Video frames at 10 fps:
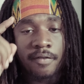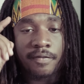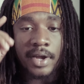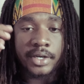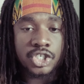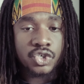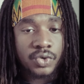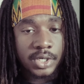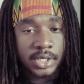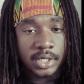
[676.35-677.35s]
find a
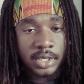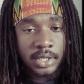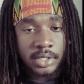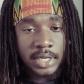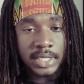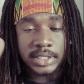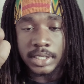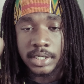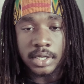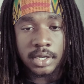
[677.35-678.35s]
tree that's
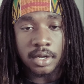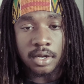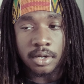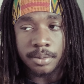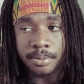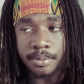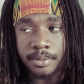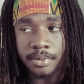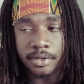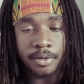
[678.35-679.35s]
in your
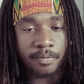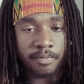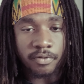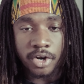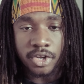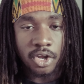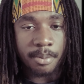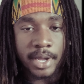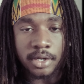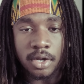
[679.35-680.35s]
front
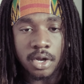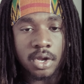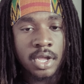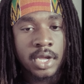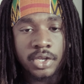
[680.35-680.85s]
yard, backyard.